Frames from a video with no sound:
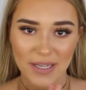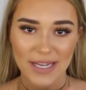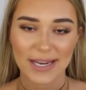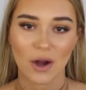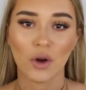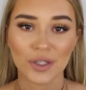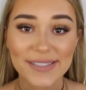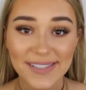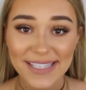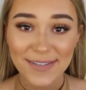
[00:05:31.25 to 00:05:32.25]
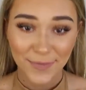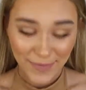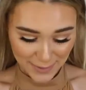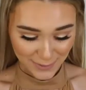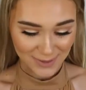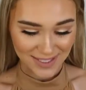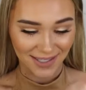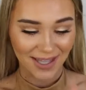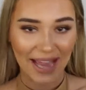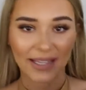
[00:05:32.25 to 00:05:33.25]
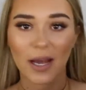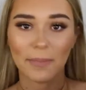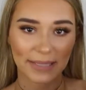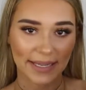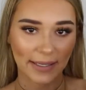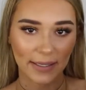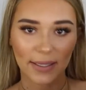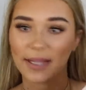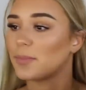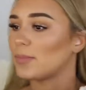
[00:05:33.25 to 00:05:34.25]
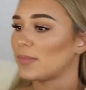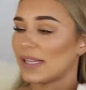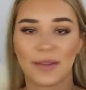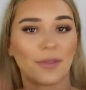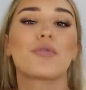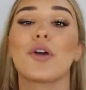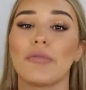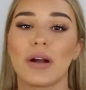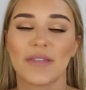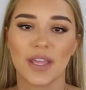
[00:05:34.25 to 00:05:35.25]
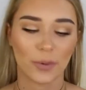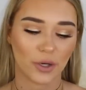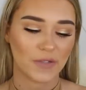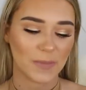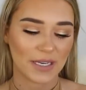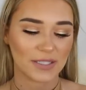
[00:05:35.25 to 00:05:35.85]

It honestly feels like a blanket, like a throw rug that you put over your bed.